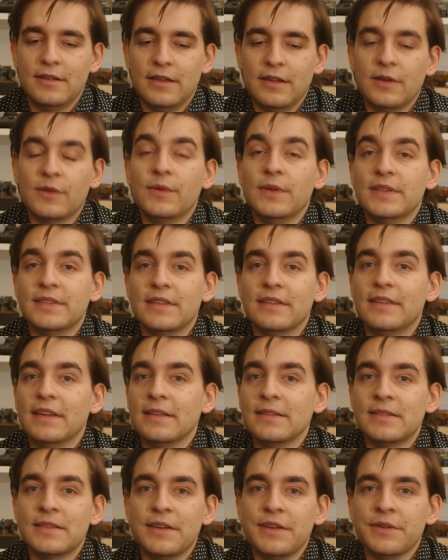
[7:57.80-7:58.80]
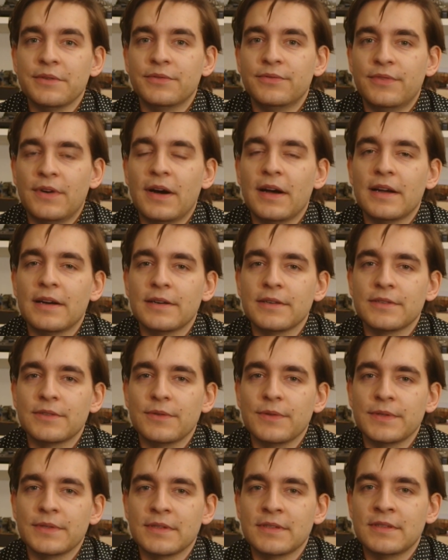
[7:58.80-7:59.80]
increased the density of fire, so this